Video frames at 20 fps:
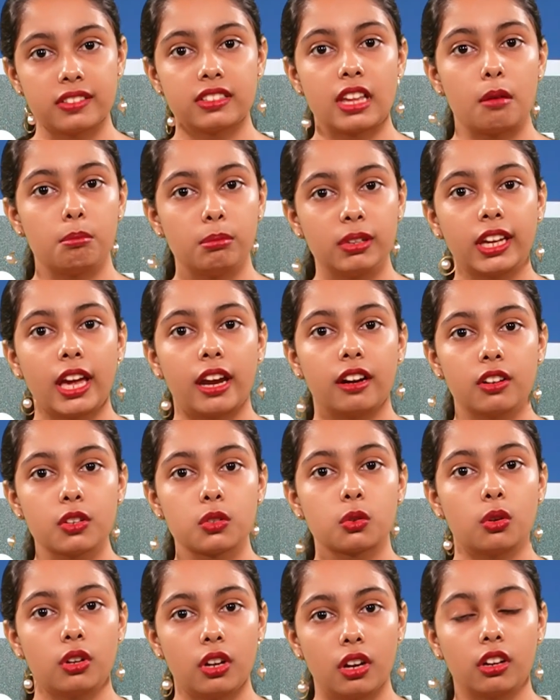sampling errors
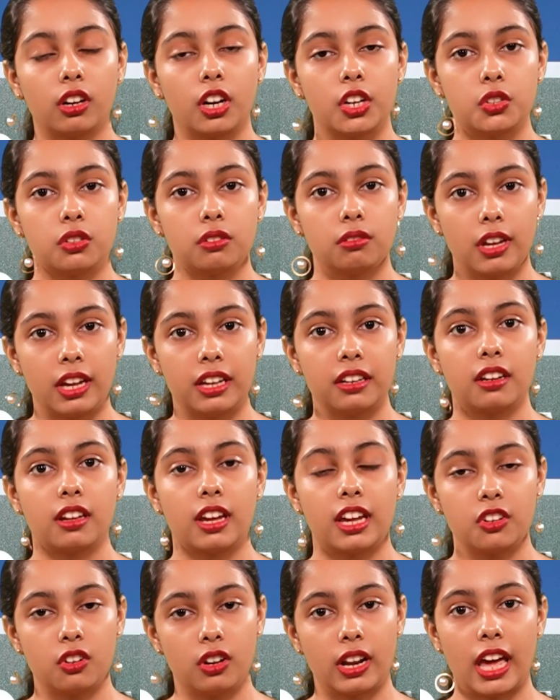could occur in
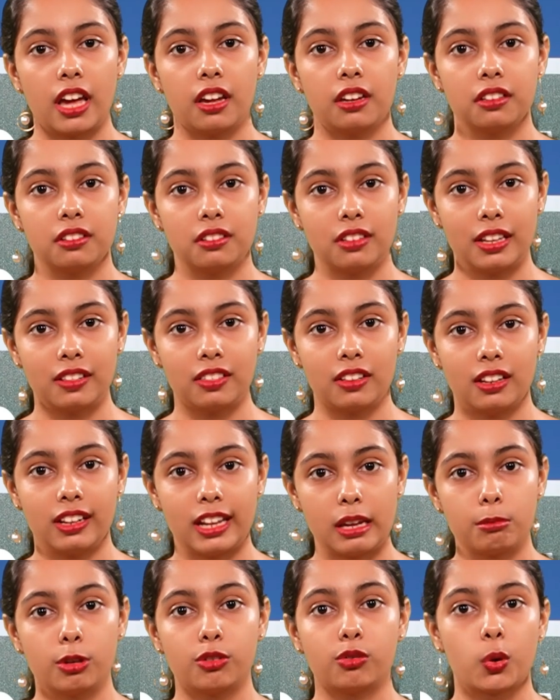the
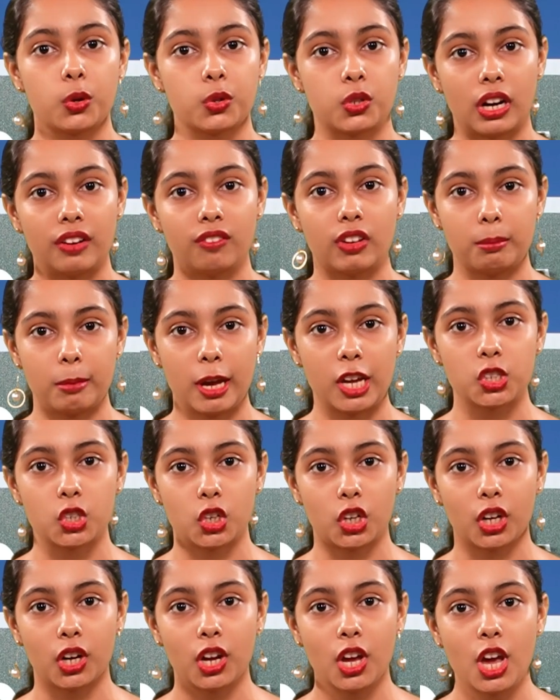labor force survey
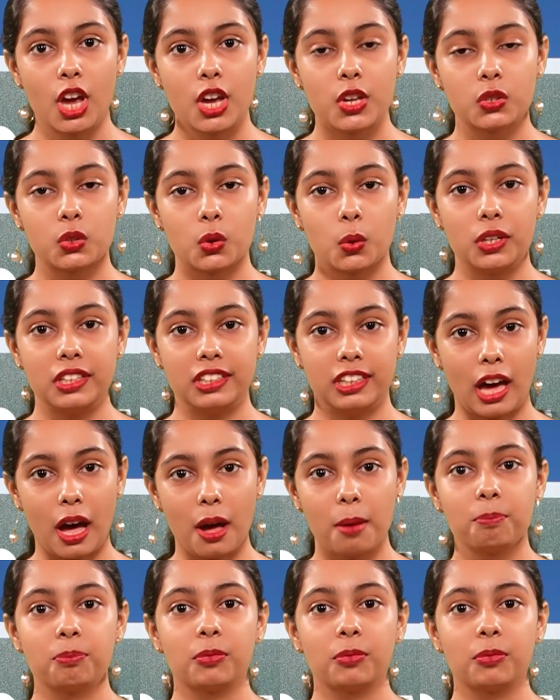major. So yeah,